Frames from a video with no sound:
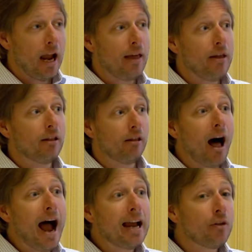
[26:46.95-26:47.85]
and then
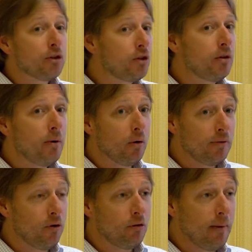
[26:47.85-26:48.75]
lying on the suitability
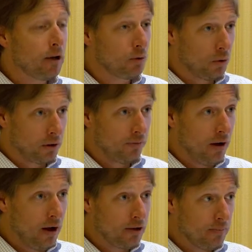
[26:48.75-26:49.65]
form about source of
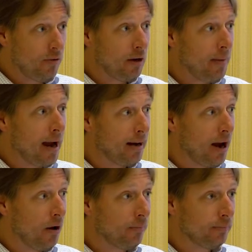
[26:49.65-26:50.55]
funds, moving it back
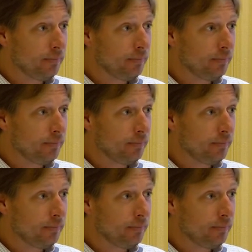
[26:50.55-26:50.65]
out,